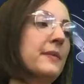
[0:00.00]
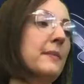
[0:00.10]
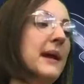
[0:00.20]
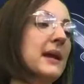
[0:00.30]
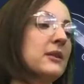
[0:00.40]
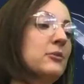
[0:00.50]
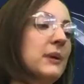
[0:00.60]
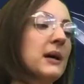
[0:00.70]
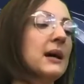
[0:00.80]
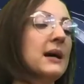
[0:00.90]
Mike
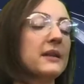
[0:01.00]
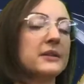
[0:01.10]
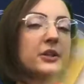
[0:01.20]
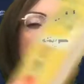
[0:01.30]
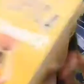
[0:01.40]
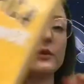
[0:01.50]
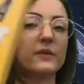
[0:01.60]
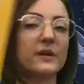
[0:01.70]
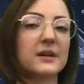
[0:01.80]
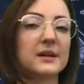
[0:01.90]
Lupica, The
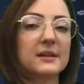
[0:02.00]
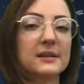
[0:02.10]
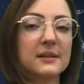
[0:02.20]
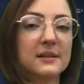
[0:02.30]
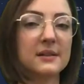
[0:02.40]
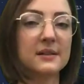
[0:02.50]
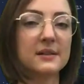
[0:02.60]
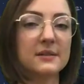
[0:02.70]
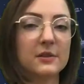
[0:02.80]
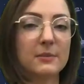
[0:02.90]
Turnover.
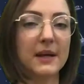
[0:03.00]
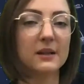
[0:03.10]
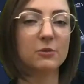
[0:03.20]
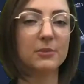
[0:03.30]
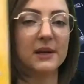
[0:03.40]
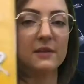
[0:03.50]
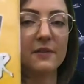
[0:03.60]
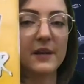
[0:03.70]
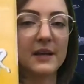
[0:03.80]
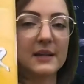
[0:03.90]
For Mike Lupica
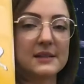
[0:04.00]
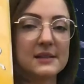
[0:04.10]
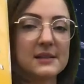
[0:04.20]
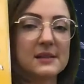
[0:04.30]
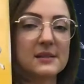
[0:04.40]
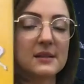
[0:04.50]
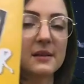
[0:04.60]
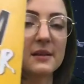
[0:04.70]
fans,